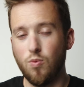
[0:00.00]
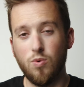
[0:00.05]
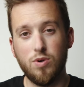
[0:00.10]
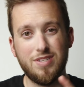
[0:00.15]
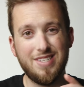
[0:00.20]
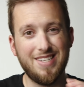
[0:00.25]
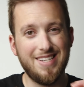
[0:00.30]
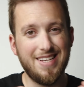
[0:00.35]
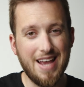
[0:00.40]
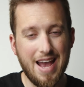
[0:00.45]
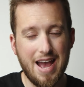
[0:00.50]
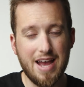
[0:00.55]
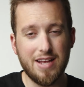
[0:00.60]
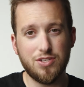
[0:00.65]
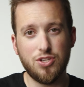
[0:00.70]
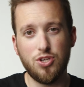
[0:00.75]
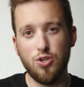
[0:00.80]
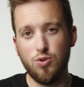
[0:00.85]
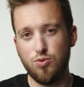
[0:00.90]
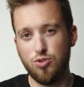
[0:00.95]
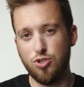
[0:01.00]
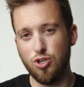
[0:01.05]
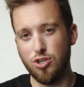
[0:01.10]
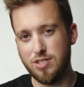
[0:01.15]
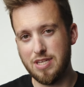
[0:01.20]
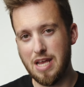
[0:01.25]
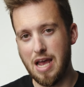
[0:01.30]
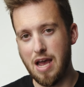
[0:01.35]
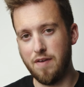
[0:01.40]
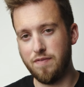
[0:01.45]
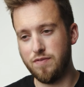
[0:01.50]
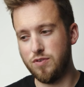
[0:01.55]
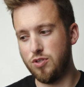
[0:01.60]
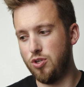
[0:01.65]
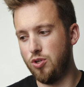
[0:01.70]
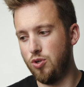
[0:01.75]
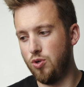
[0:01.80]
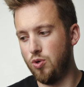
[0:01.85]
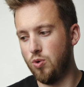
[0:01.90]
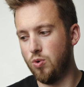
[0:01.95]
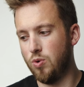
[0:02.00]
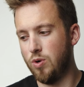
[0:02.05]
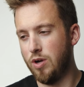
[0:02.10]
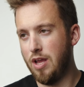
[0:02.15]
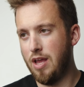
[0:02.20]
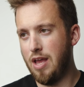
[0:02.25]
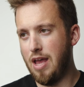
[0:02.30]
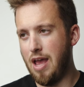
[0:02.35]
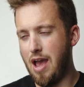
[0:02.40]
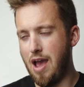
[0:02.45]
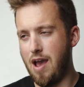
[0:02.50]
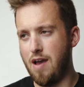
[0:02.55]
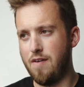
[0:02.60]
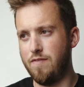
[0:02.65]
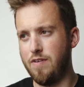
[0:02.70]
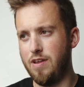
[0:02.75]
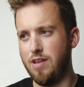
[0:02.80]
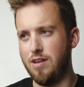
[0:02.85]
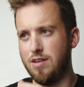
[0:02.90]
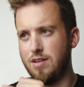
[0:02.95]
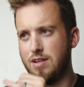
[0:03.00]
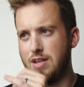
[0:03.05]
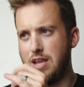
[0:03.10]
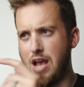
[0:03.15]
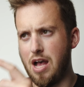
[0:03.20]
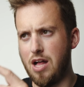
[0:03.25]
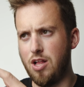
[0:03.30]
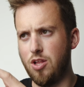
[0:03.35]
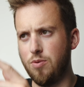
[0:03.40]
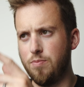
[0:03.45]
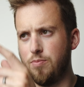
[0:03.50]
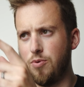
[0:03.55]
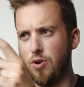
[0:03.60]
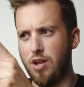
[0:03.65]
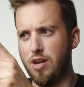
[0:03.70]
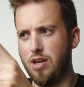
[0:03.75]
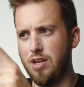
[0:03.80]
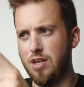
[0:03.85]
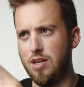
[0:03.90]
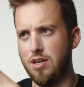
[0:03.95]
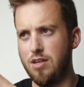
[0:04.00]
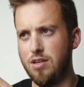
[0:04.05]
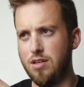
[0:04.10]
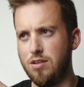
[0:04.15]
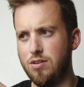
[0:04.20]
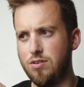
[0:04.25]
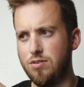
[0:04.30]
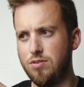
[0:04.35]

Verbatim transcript: was yes, you just have to have it calibrated